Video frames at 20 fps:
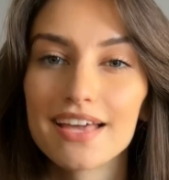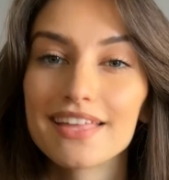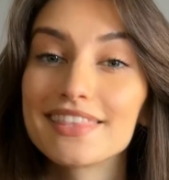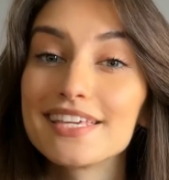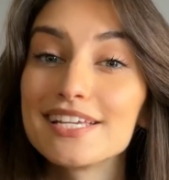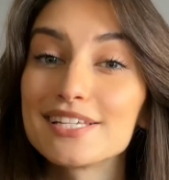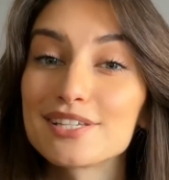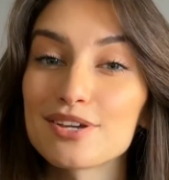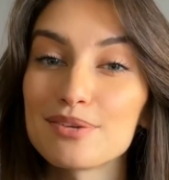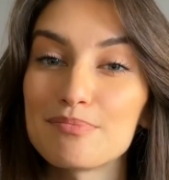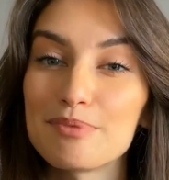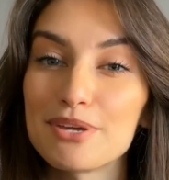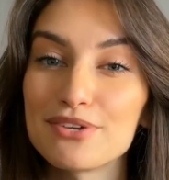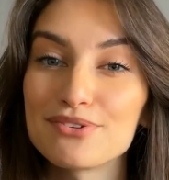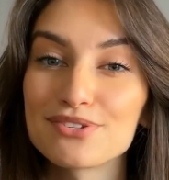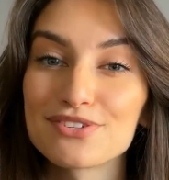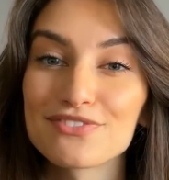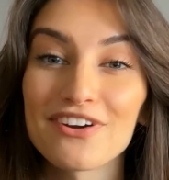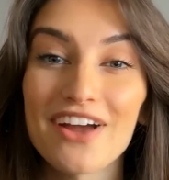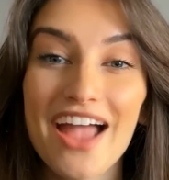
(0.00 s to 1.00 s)
These could be
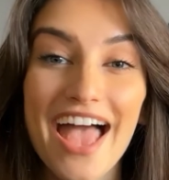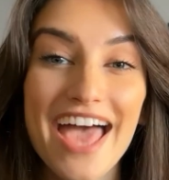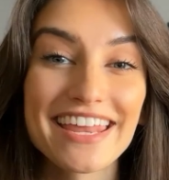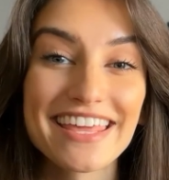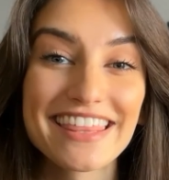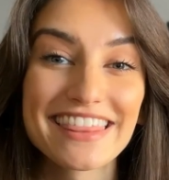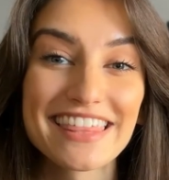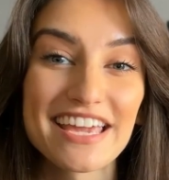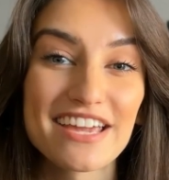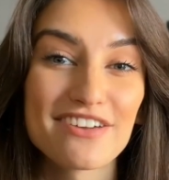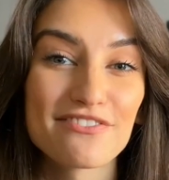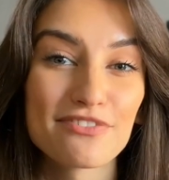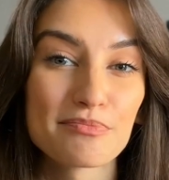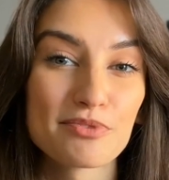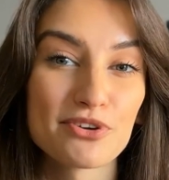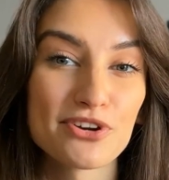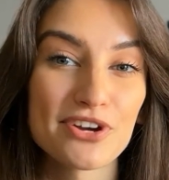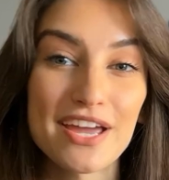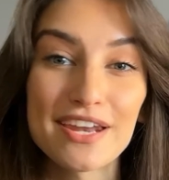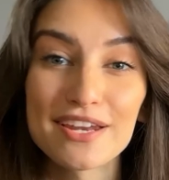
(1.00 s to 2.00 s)
used for anything from
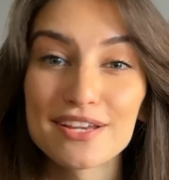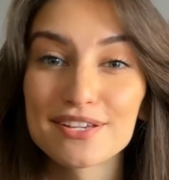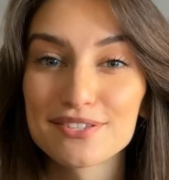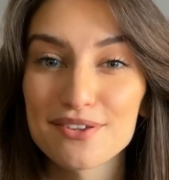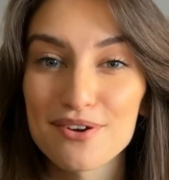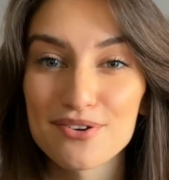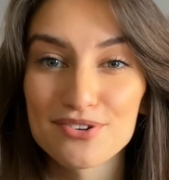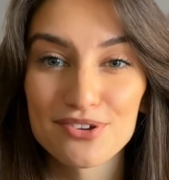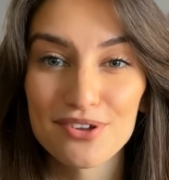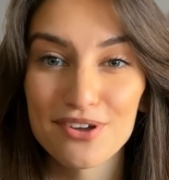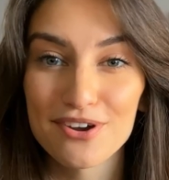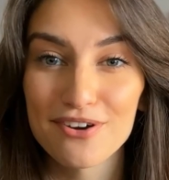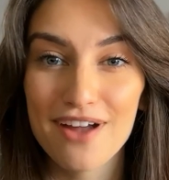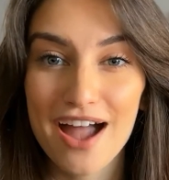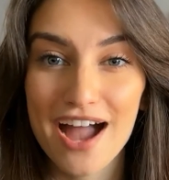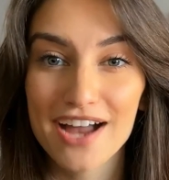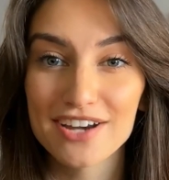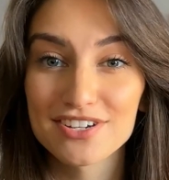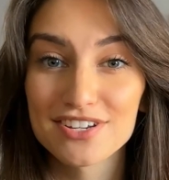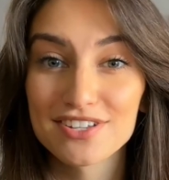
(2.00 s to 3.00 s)
creating social
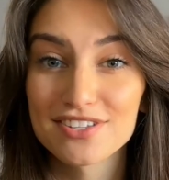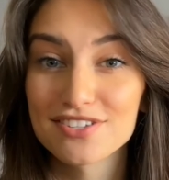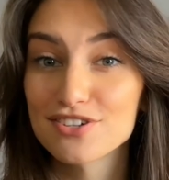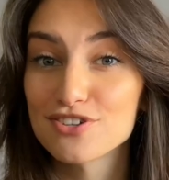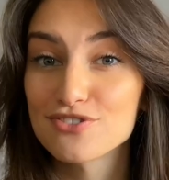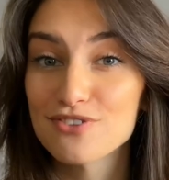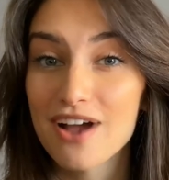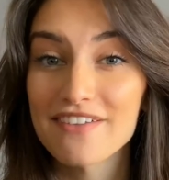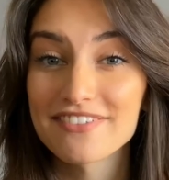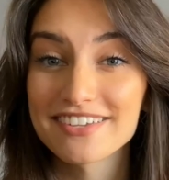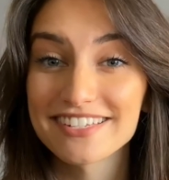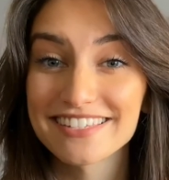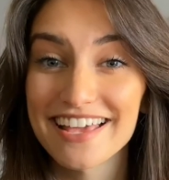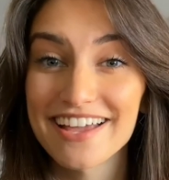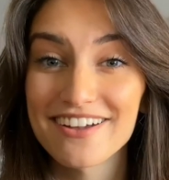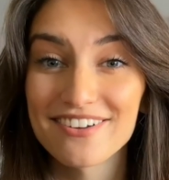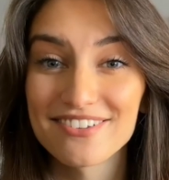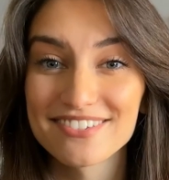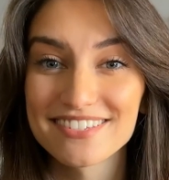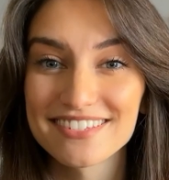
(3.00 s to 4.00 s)
interactions to driving
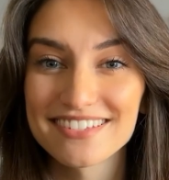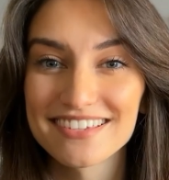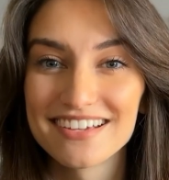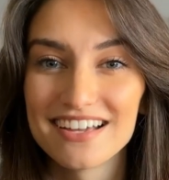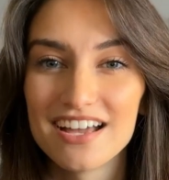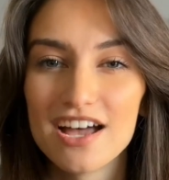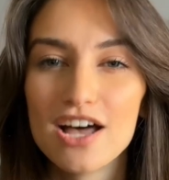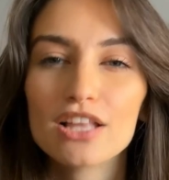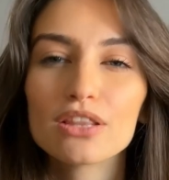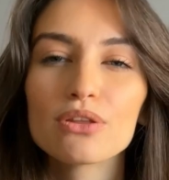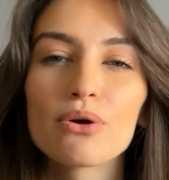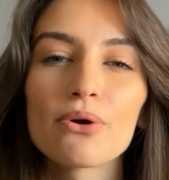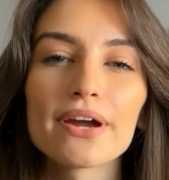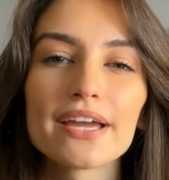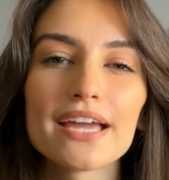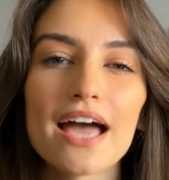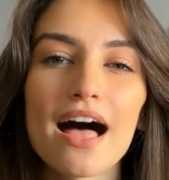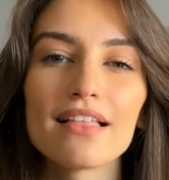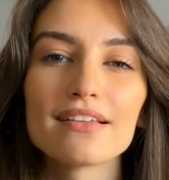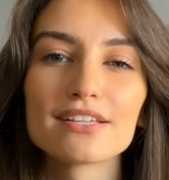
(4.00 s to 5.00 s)
sales.
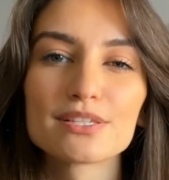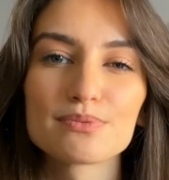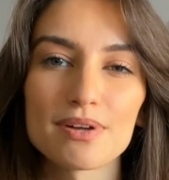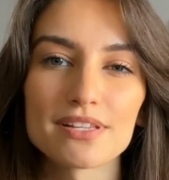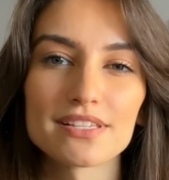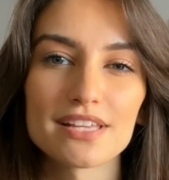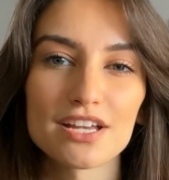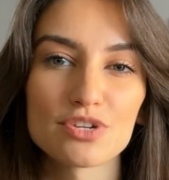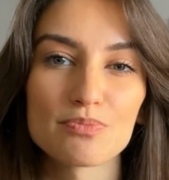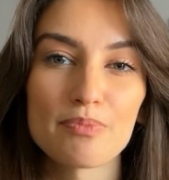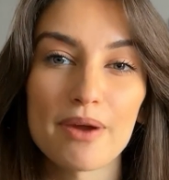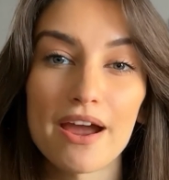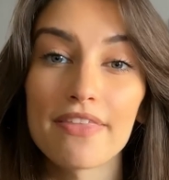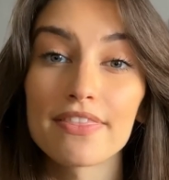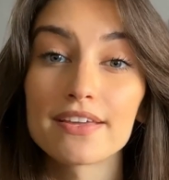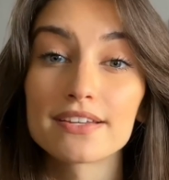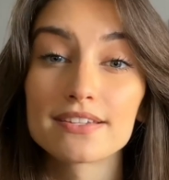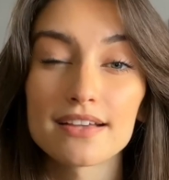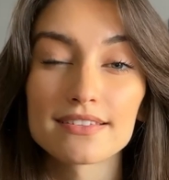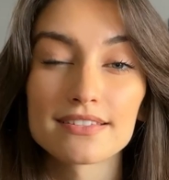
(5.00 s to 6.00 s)
L'Oreal is one such
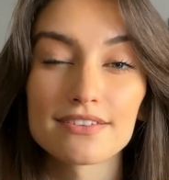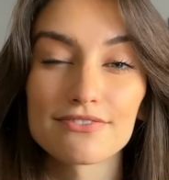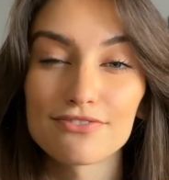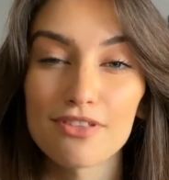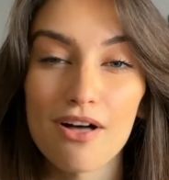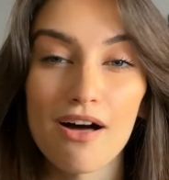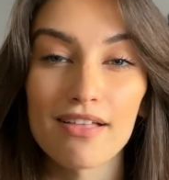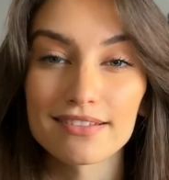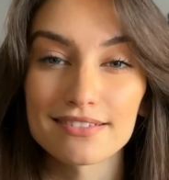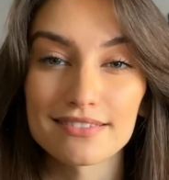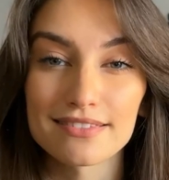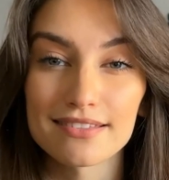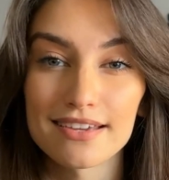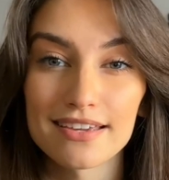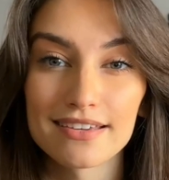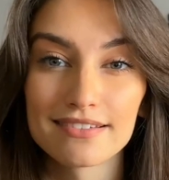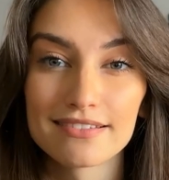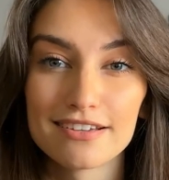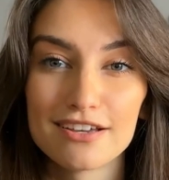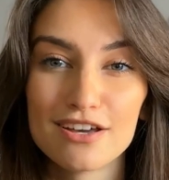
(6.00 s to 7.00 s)
brand that does it
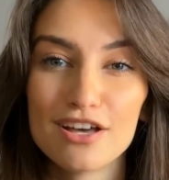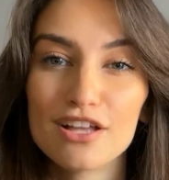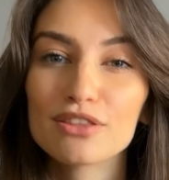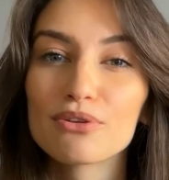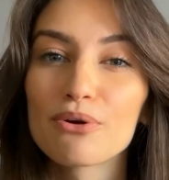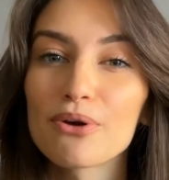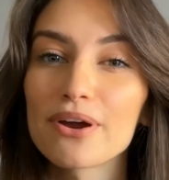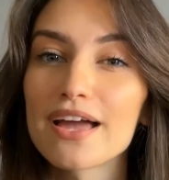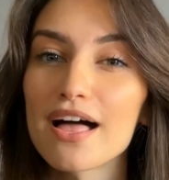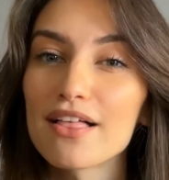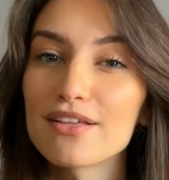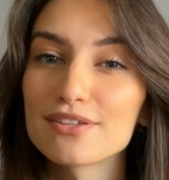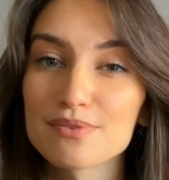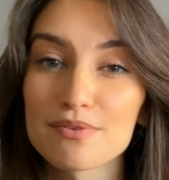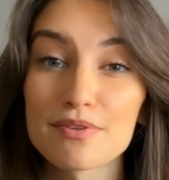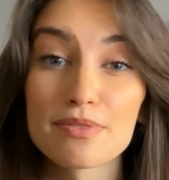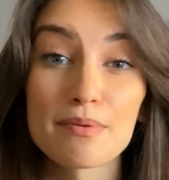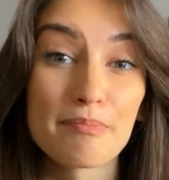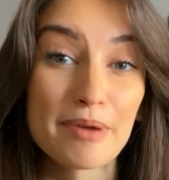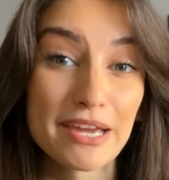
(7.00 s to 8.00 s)
flawlessly. L'Oreal is
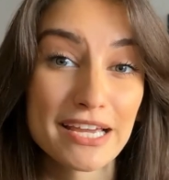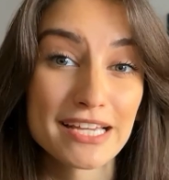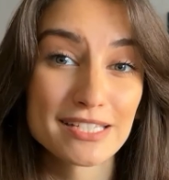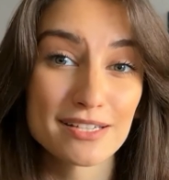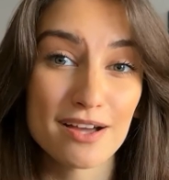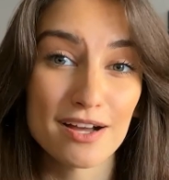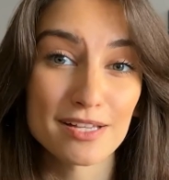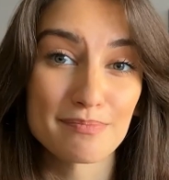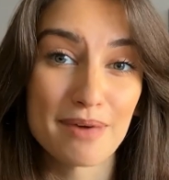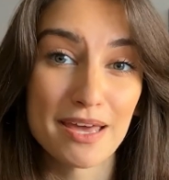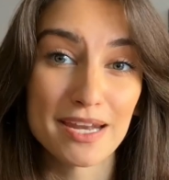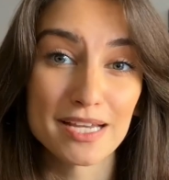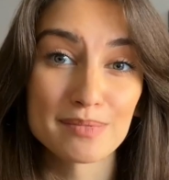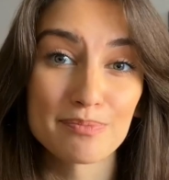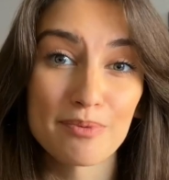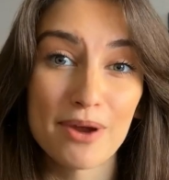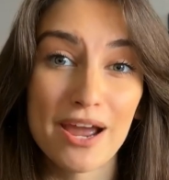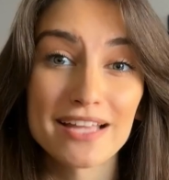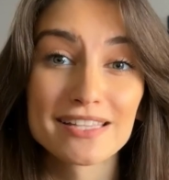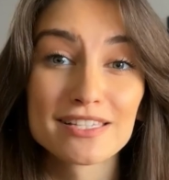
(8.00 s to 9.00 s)
one of the biggest cosmetics
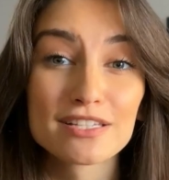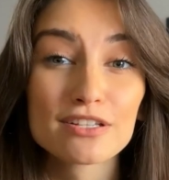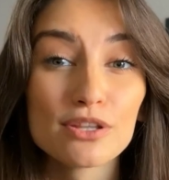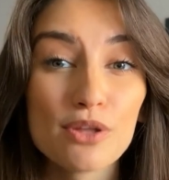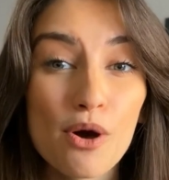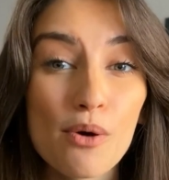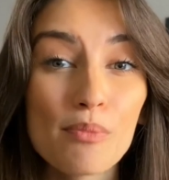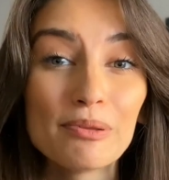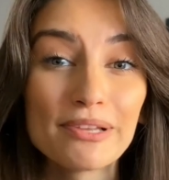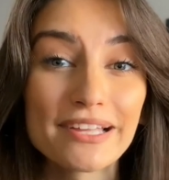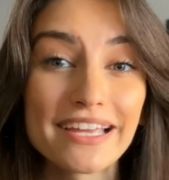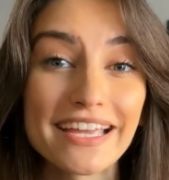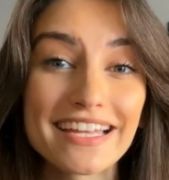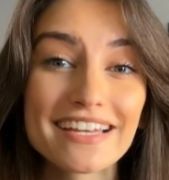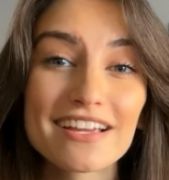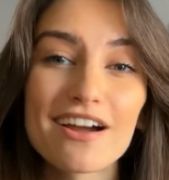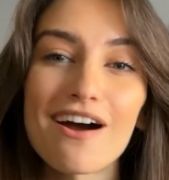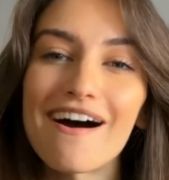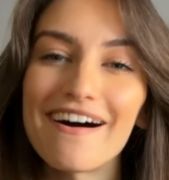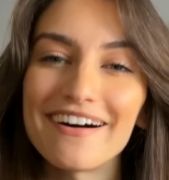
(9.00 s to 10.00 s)
brands globally
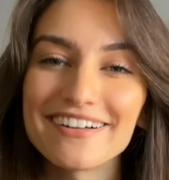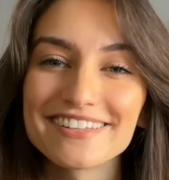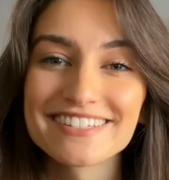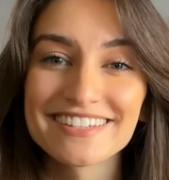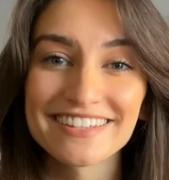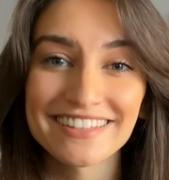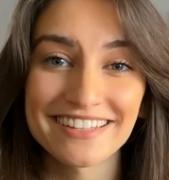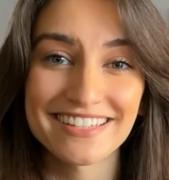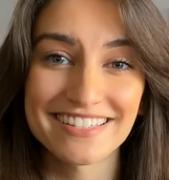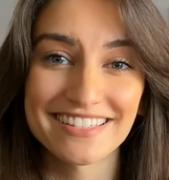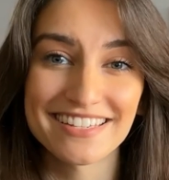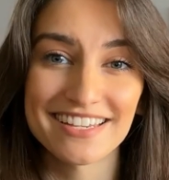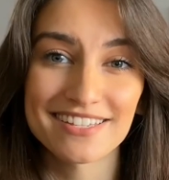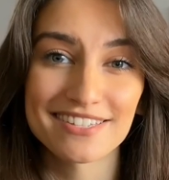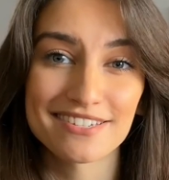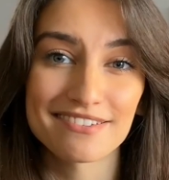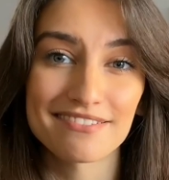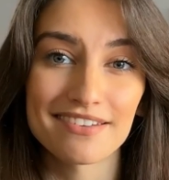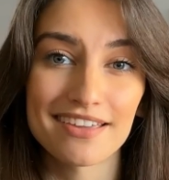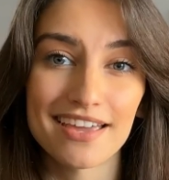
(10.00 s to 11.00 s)
and constantly
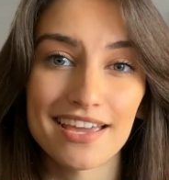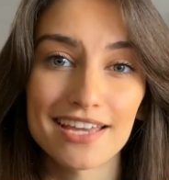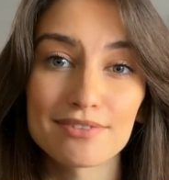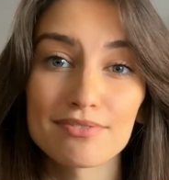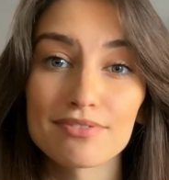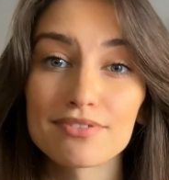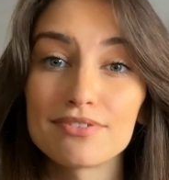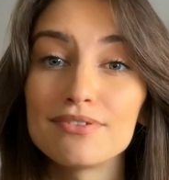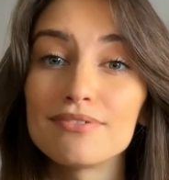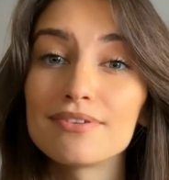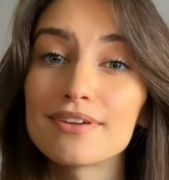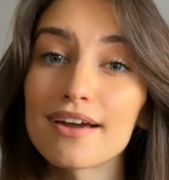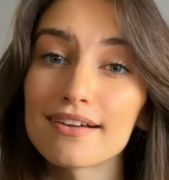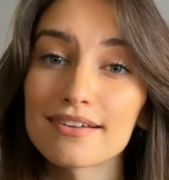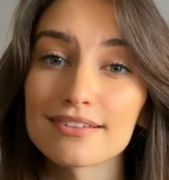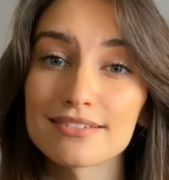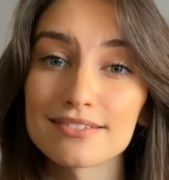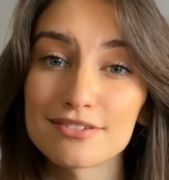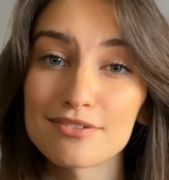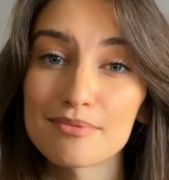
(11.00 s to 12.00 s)
seeks to engage with new young
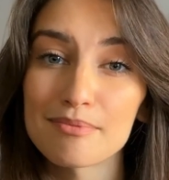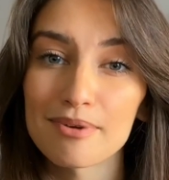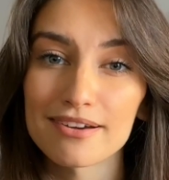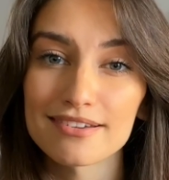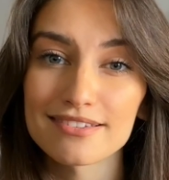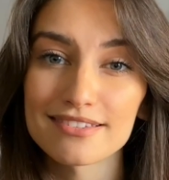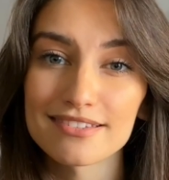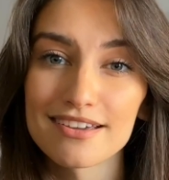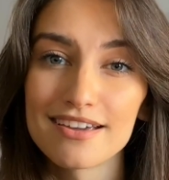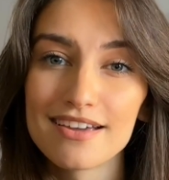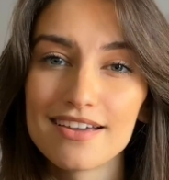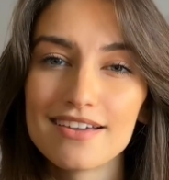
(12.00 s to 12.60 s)
consumers.